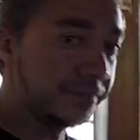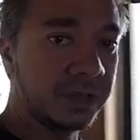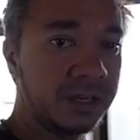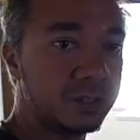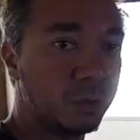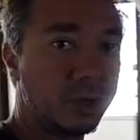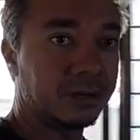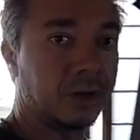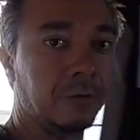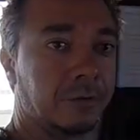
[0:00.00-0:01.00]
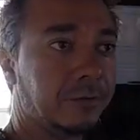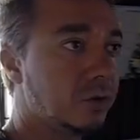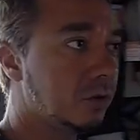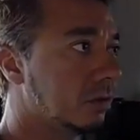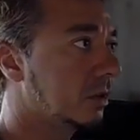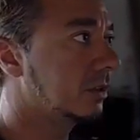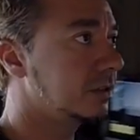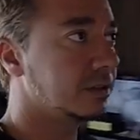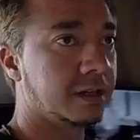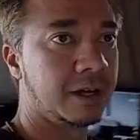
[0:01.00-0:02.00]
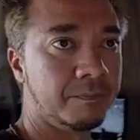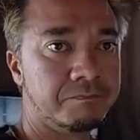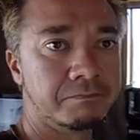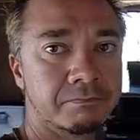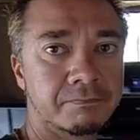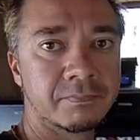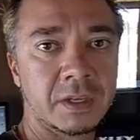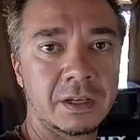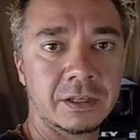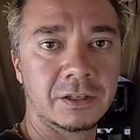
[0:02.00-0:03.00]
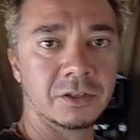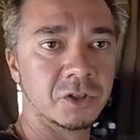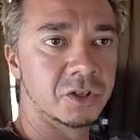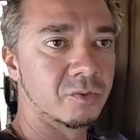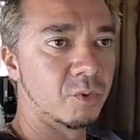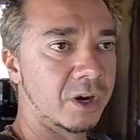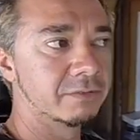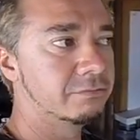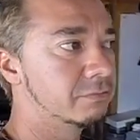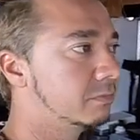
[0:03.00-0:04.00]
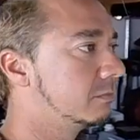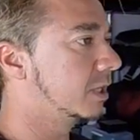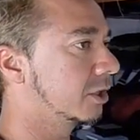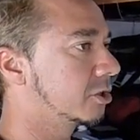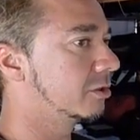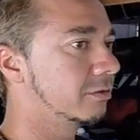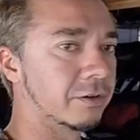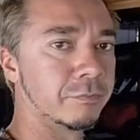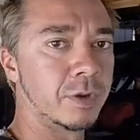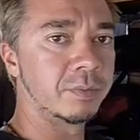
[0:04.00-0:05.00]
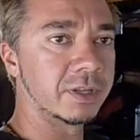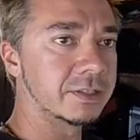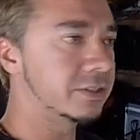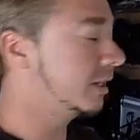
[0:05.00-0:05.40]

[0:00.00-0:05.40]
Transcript: here's a quick overview. It's just one section of my place